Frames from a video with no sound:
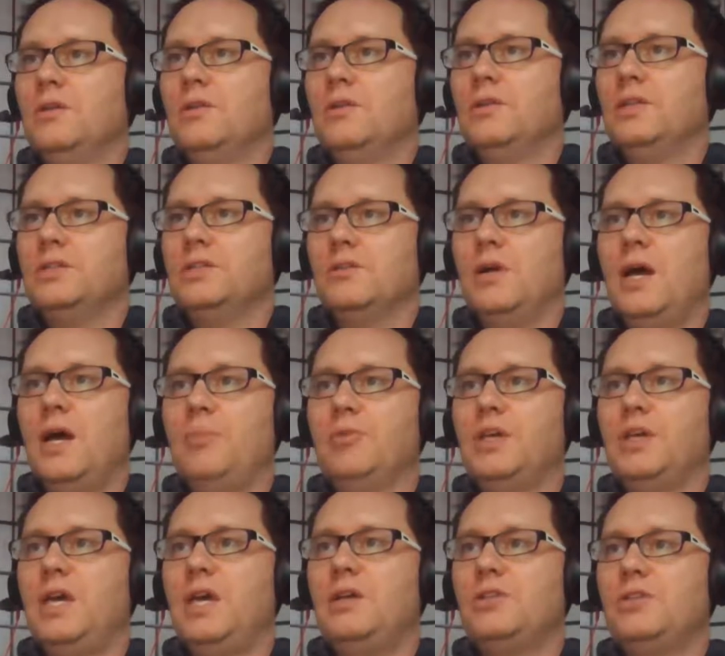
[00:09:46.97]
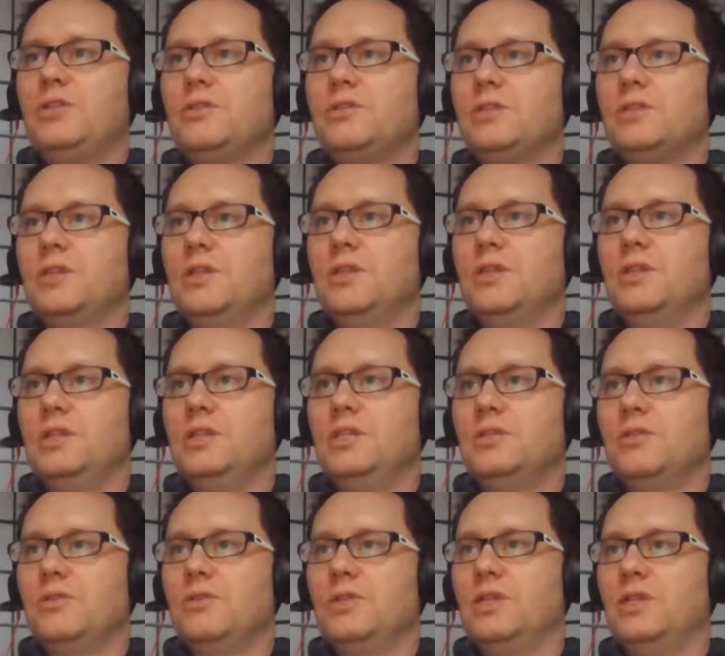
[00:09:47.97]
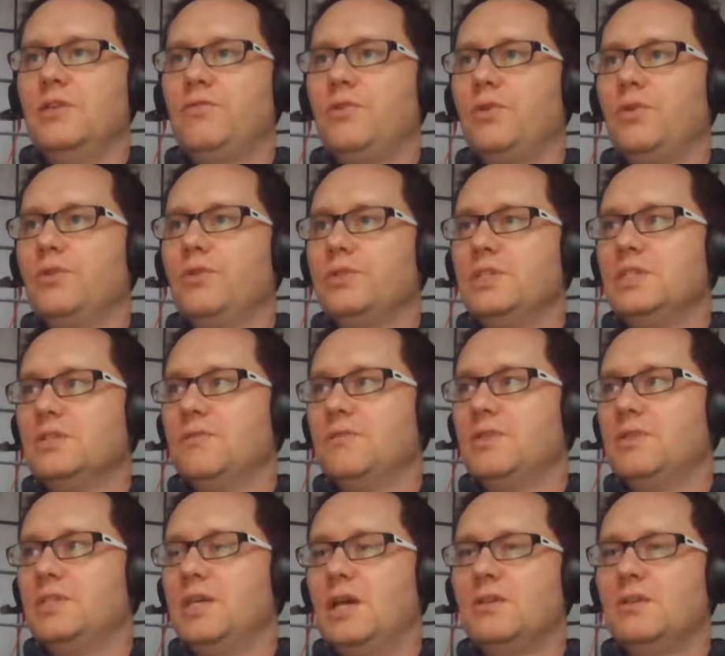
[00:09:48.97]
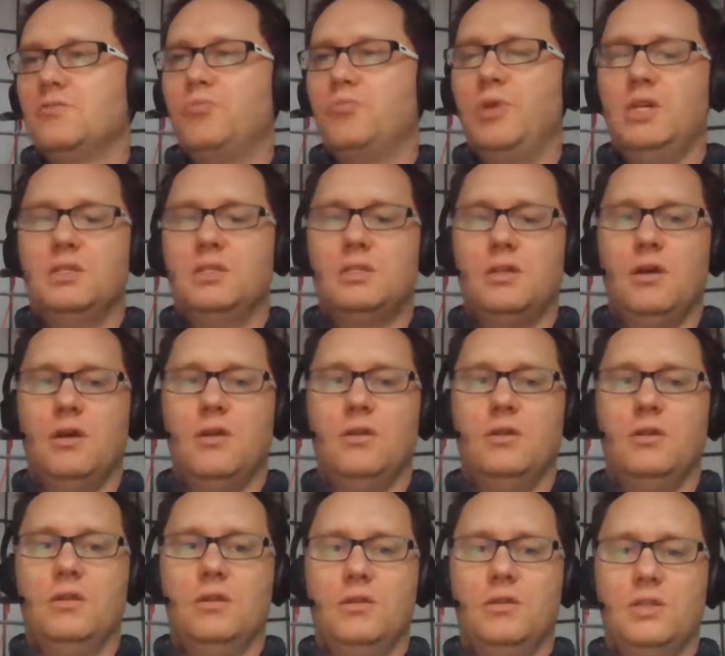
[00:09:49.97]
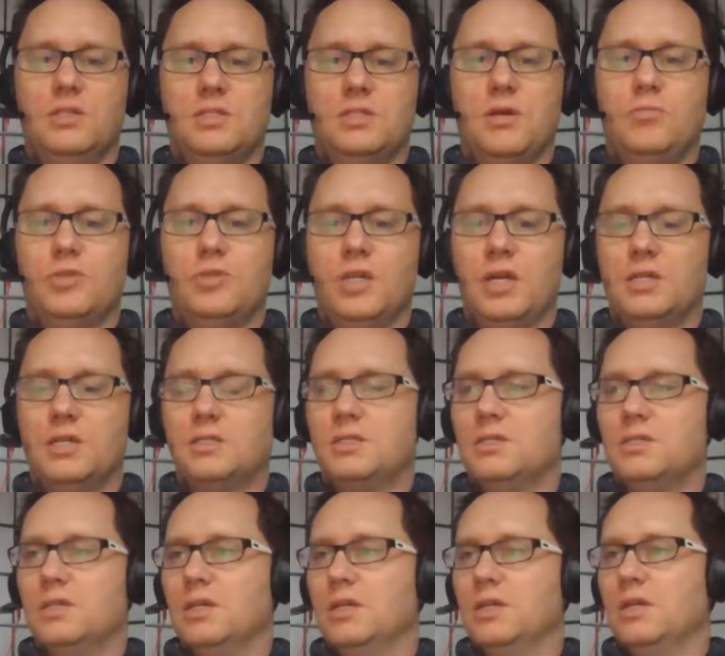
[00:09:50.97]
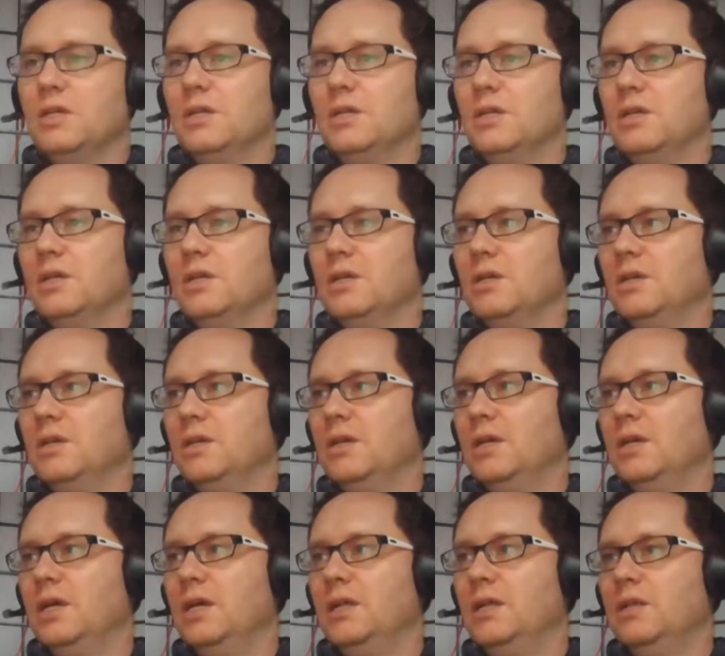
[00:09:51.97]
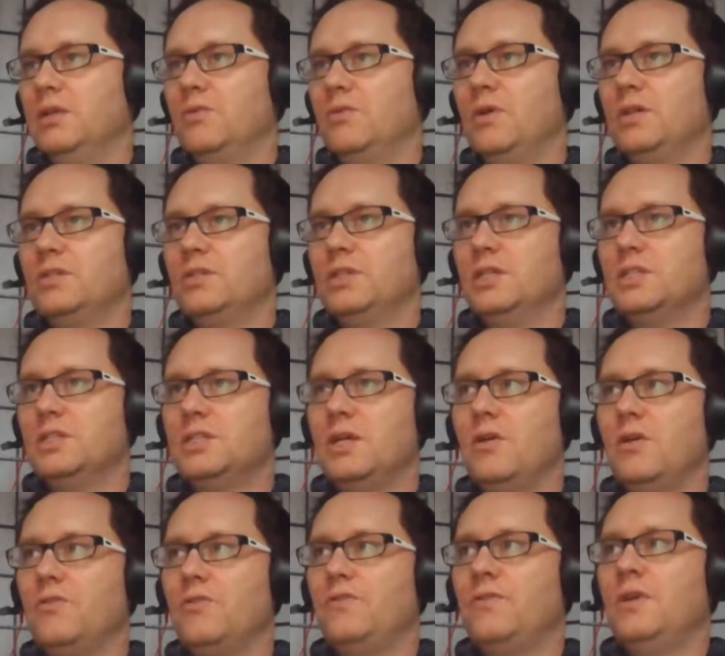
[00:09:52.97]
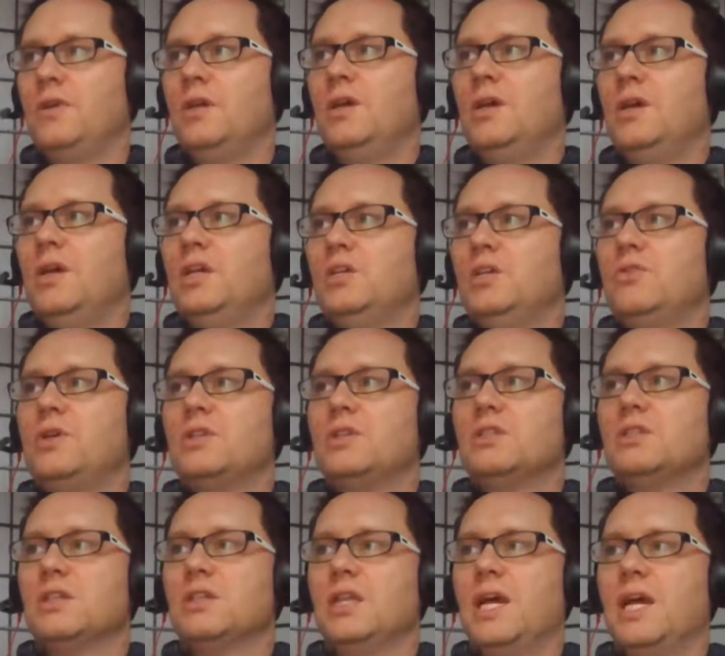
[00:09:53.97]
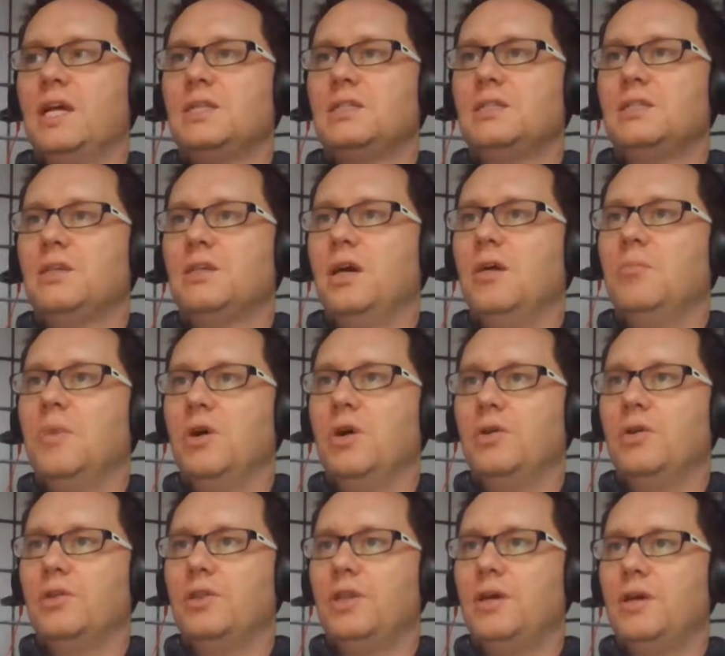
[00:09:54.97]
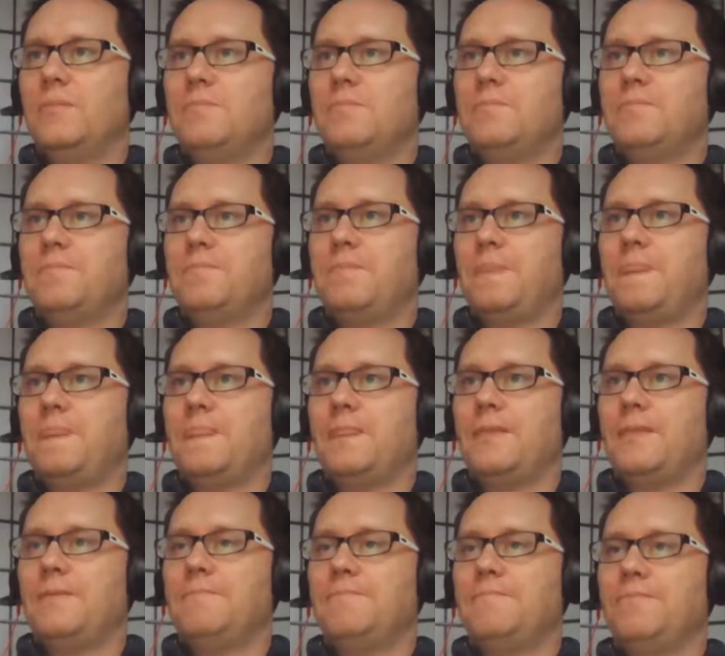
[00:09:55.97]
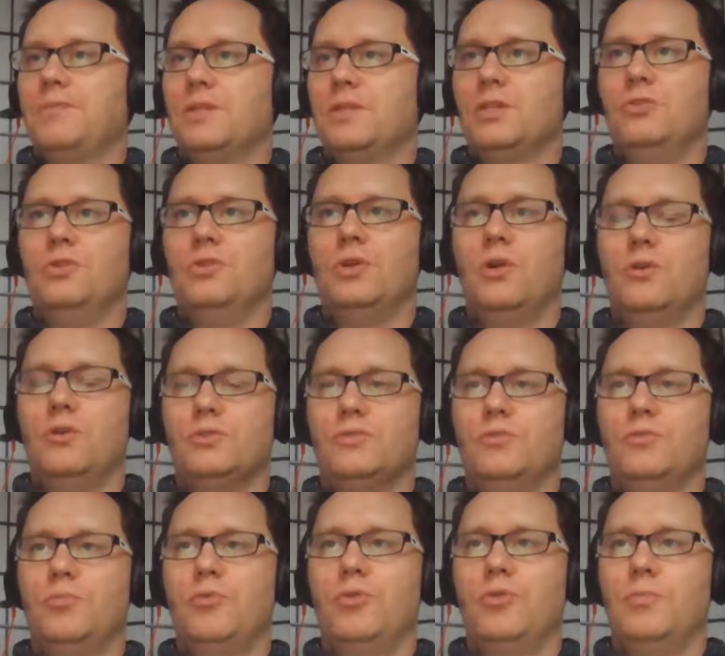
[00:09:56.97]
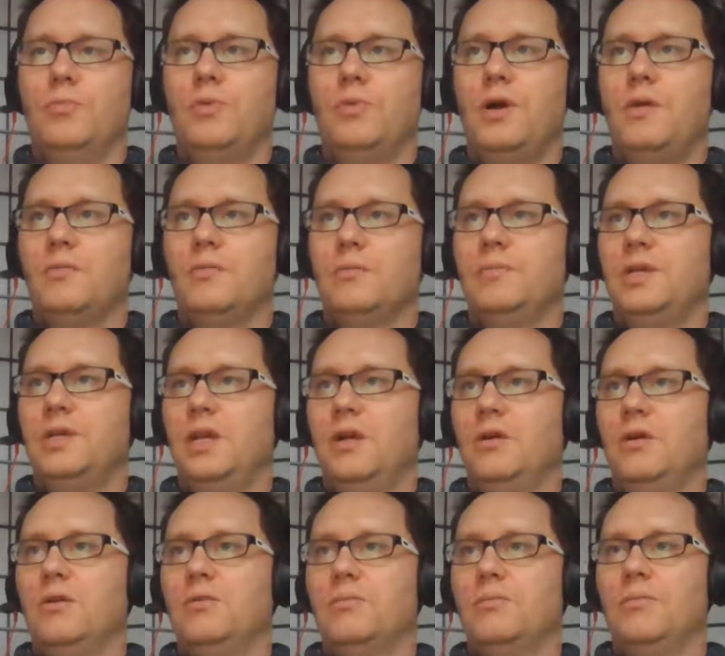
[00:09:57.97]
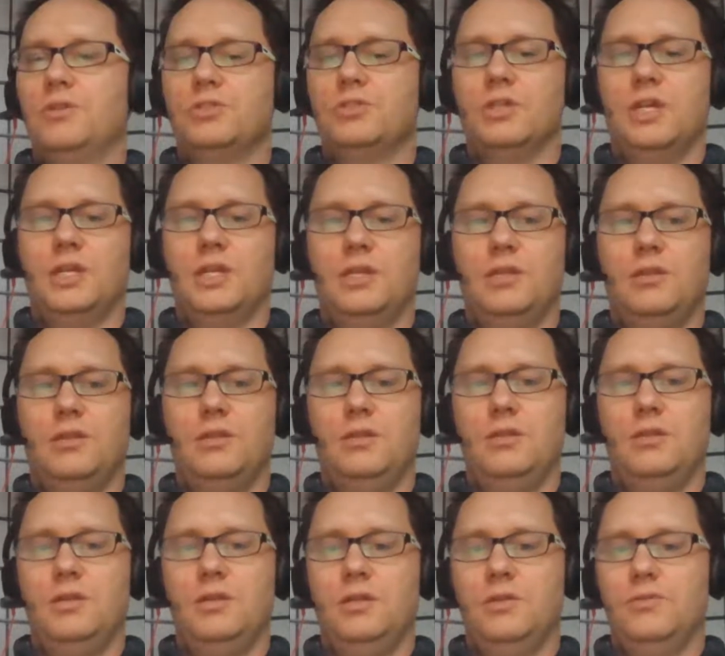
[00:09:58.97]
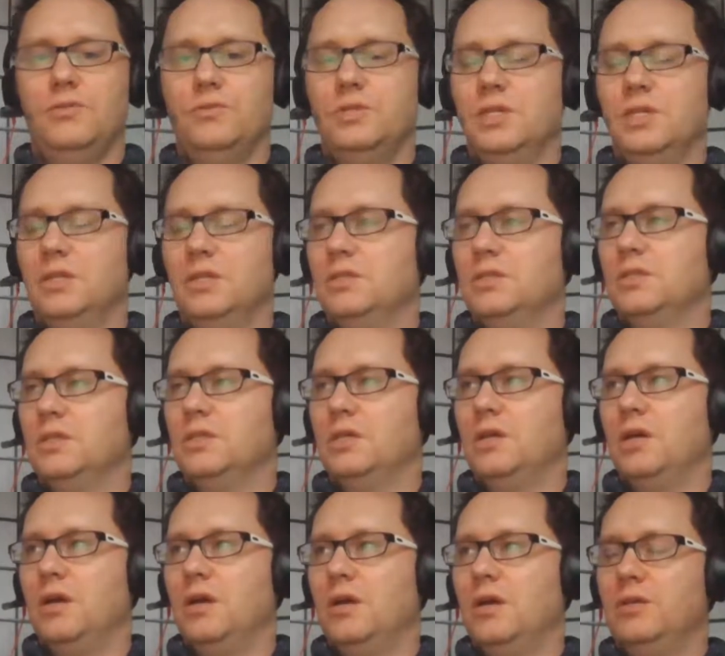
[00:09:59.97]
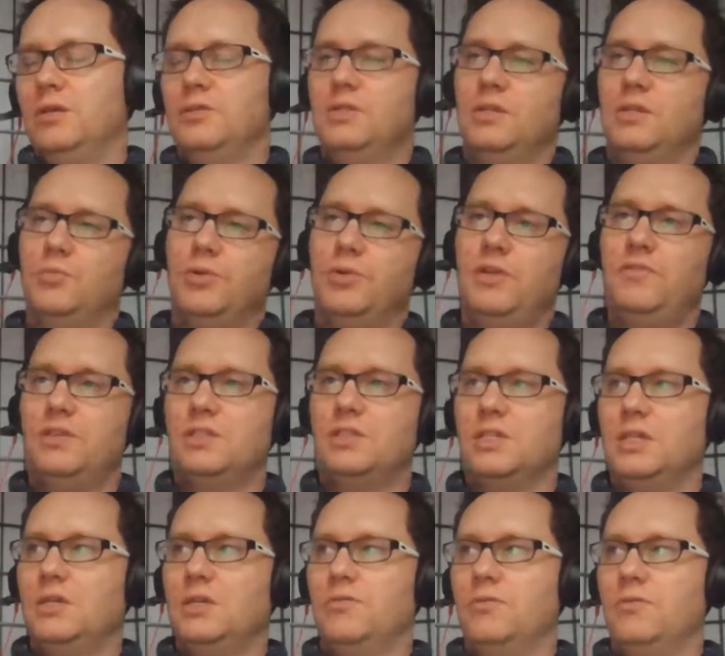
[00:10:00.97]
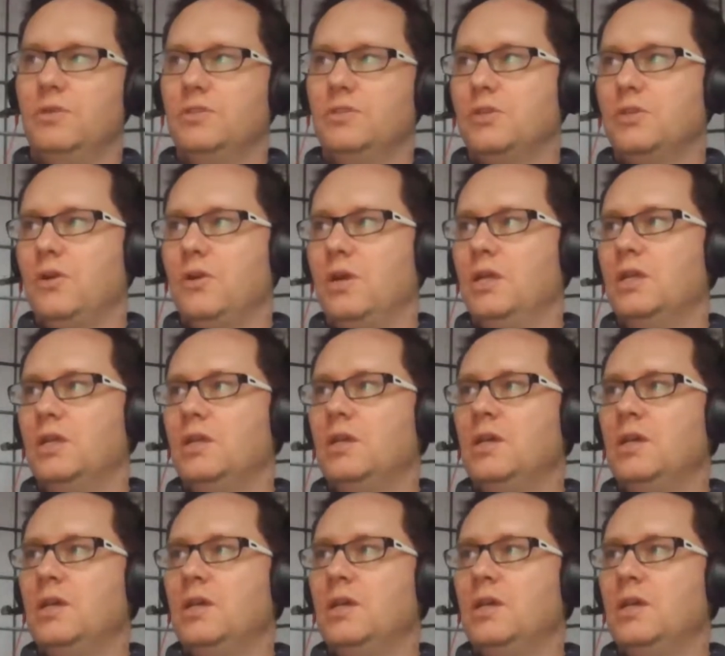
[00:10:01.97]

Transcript: applications, and then these are the difficulties of the test based on the subject and the question itself. You can select among them. You can also report a problem here, much like you did previously, where you saw it.